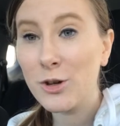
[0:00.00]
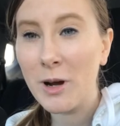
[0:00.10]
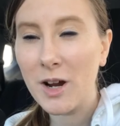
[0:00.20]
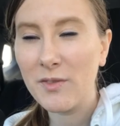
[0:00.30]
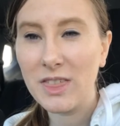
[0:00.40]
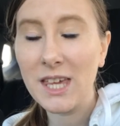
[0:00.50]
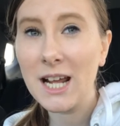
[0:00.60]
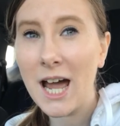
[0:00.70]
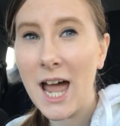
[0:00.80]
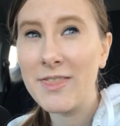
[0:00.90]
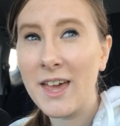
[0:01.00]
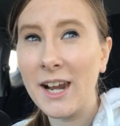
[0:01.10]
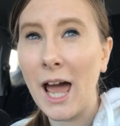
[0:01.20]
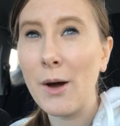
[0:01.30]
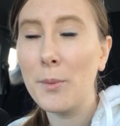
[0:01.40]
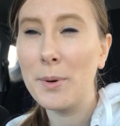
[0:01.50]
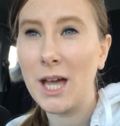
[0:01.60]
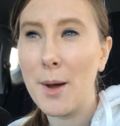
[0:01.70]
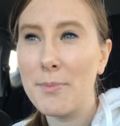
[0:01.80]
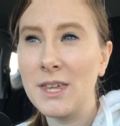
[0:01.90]
through Mark of Athena, and then I will
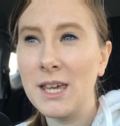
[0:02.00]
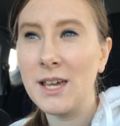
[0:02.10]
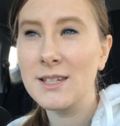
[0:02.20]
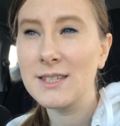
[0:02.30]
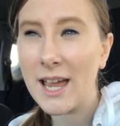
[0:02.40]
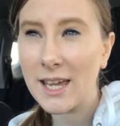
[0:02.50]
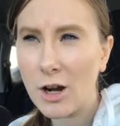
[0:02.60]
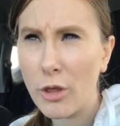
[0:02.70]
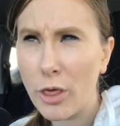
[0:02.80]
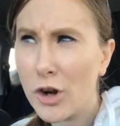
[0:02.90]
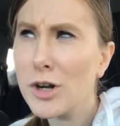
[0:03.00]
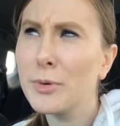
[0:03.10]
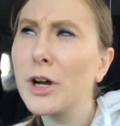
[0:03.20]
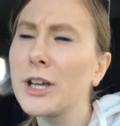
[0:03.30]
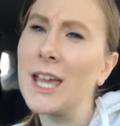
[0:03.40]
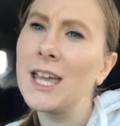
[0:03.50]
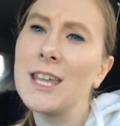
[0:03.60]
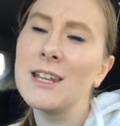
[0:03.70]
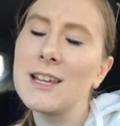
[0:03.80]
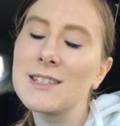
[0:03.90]
pick up the third book
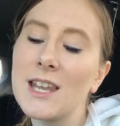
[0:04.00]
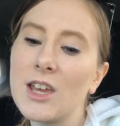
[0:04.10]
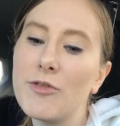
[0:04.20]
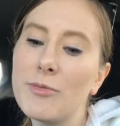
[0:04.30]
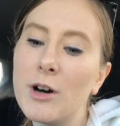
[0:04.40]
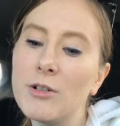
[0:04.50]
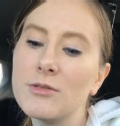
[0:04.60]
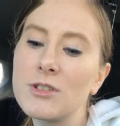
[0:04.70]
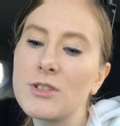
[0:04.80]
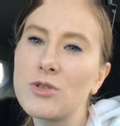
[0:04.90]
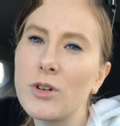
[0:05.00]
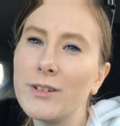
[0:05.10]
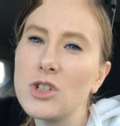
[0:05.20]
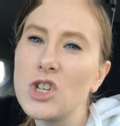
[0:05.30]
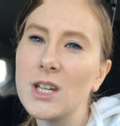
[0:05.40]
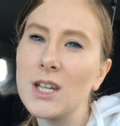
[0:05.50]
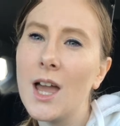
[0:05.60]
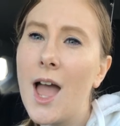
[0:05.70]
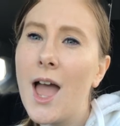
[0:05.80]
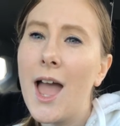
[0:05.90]
in City of Bones
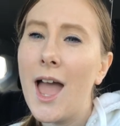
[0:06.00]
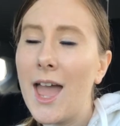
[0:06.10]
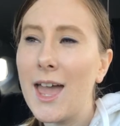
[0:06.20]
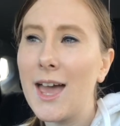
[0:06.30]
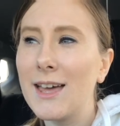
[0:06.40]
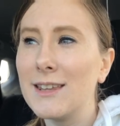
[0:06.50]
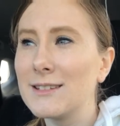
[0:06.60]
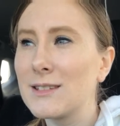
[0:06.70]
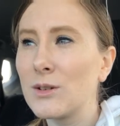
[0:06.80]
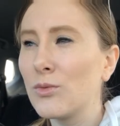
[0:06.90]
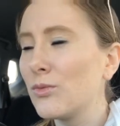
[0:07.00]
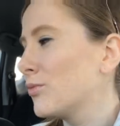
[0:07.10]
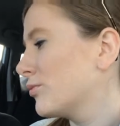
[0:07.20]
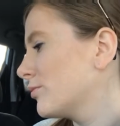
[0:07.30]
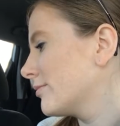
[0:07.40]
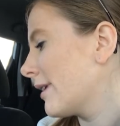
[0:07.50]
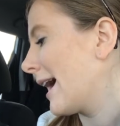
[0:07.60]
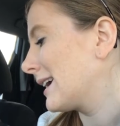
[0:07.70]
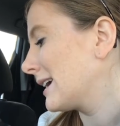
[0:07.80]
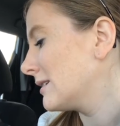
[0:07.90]
trilogy, and
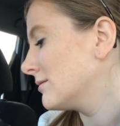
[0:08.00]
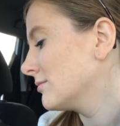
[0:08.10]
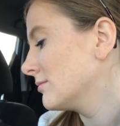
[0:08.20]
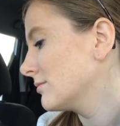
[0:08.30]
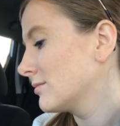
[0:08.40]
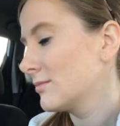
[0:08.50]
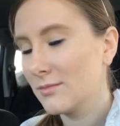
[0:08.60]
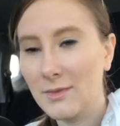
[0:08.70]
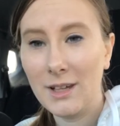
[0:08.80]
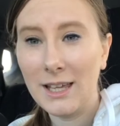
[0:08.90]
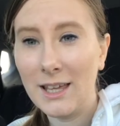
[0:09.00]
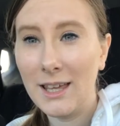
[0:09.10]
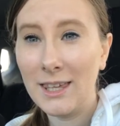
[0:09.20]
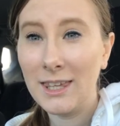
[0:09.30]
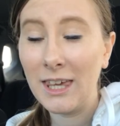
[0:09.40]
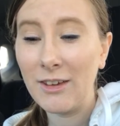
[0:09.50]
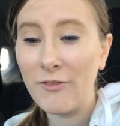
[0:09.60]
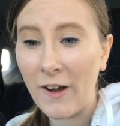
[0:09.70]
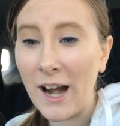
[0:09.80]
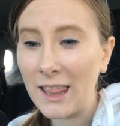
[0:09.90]
I can
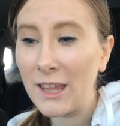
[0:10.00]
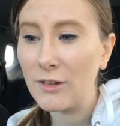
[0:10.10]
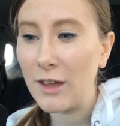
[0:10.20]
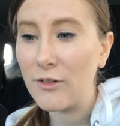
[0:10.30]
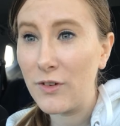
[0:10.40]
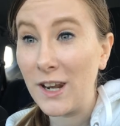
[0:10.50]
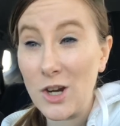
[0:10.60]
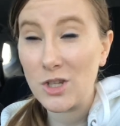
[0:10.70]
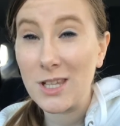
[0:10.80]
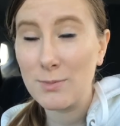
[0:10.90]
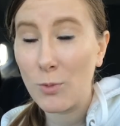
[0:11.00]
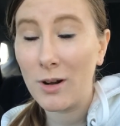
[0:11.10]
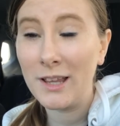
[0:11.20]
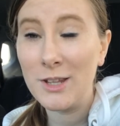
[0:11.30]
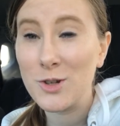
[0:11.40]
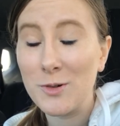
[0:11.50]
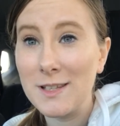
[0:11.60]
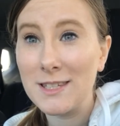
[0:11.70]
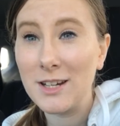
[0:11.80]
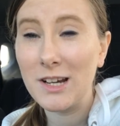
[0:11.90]
finally finish this Mortal
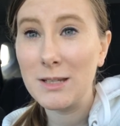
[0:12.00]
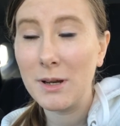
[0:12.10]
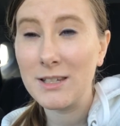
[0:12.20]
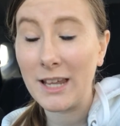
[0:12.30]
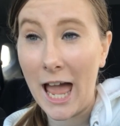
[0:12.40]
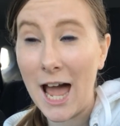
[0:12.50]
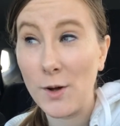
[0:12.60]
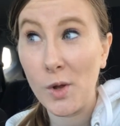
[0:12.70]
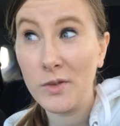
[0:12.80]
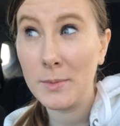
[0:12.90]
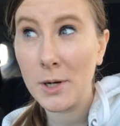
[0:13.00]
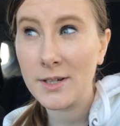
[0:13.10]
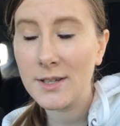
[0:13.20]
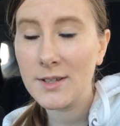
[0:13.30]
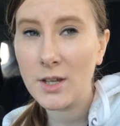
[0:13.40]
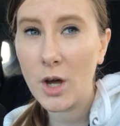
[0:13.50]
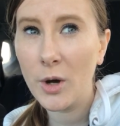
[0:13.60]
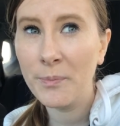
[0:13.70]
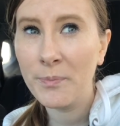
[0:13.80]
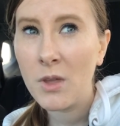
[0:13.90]
Instruments series because I have all the books.
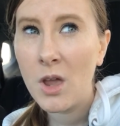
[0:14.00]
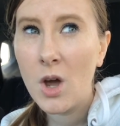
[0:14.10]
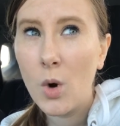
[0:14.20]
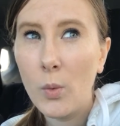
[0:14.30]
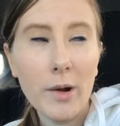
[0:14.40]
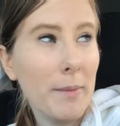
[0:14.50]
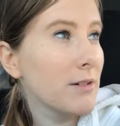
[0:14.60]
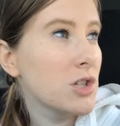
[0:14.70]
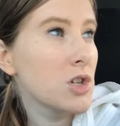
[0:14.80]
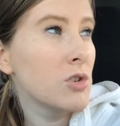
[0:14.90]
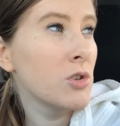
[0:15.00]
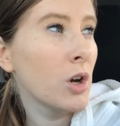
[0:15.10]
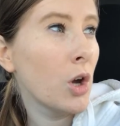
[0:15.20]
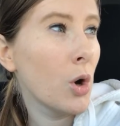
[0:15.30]
So we're about to